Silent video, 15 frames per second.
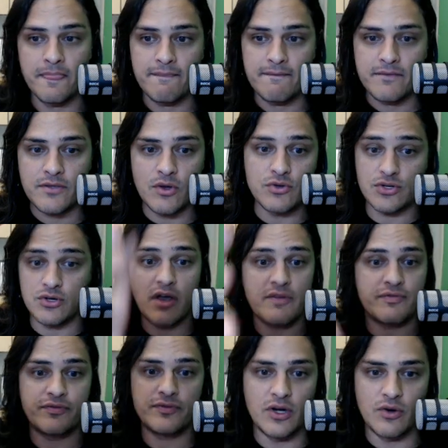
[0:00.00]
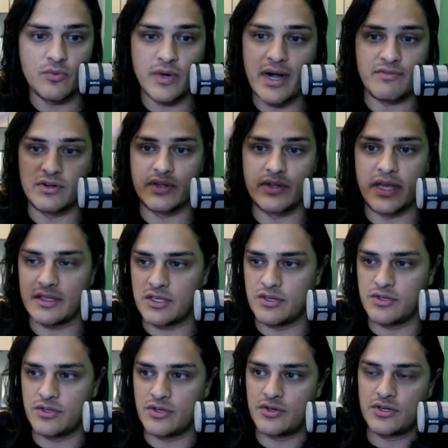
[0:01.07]
Go turn off, you know, whatever, like
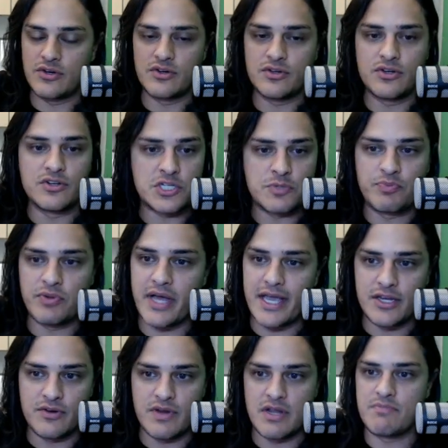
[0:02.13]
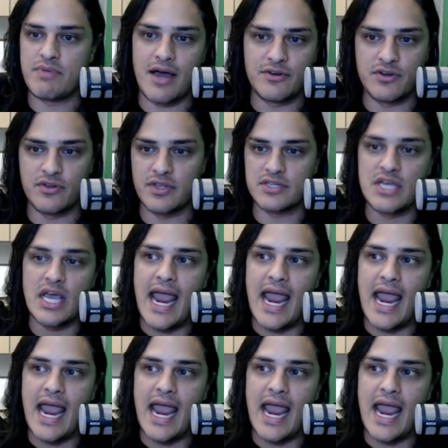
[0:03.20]
your, your, your display, your inbound, your this.